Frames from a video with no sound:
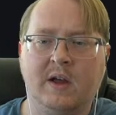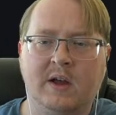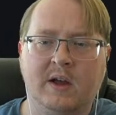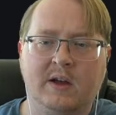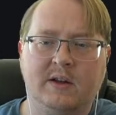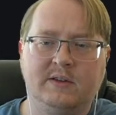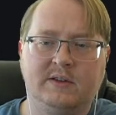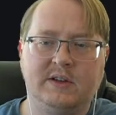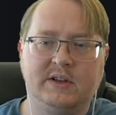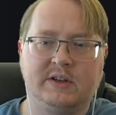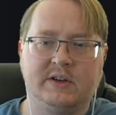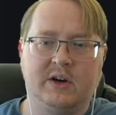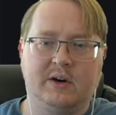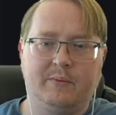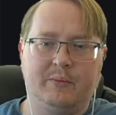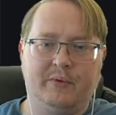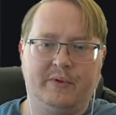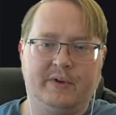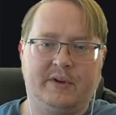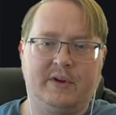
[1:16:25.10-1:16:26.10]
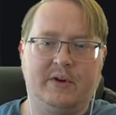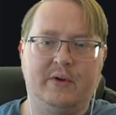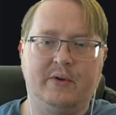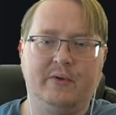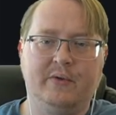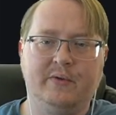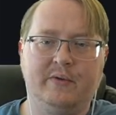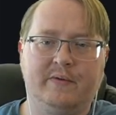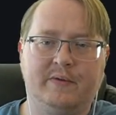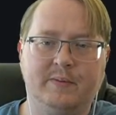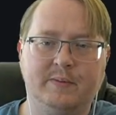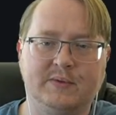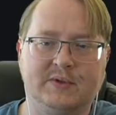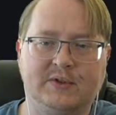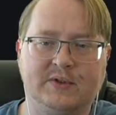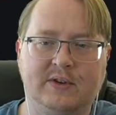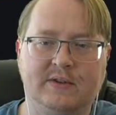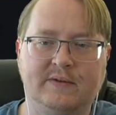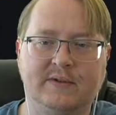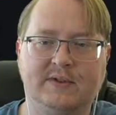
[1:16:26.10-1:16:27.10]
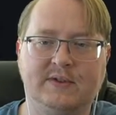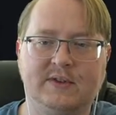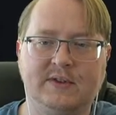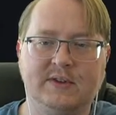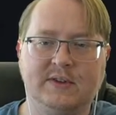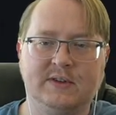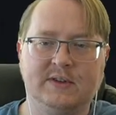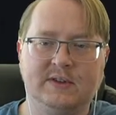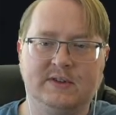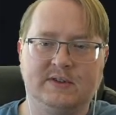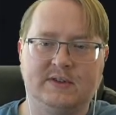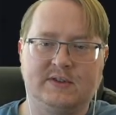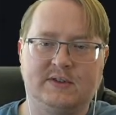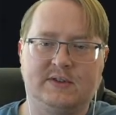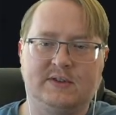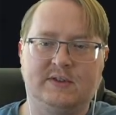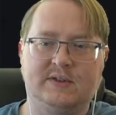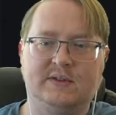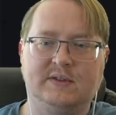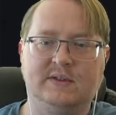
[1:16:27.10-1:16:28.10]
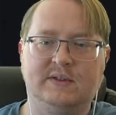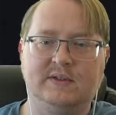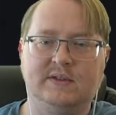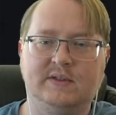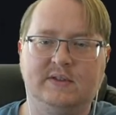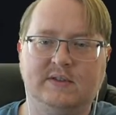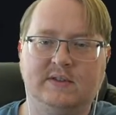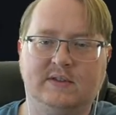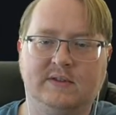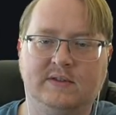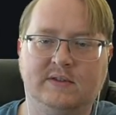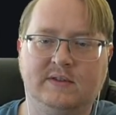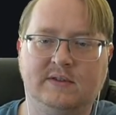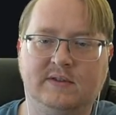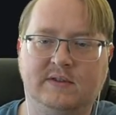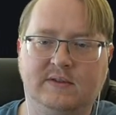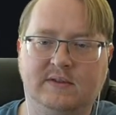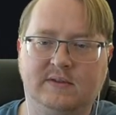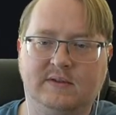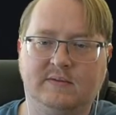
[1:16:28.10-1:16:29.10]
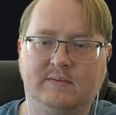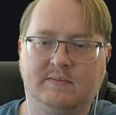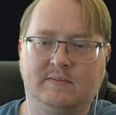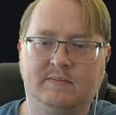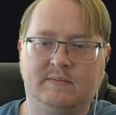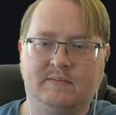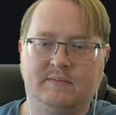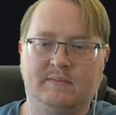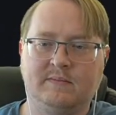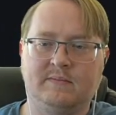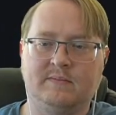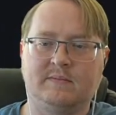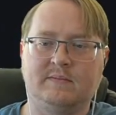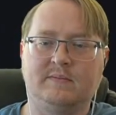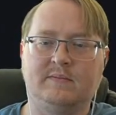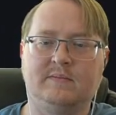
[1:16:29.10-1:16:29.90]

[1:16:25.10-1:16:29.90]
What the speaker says: Decouple the code from services. Hmm.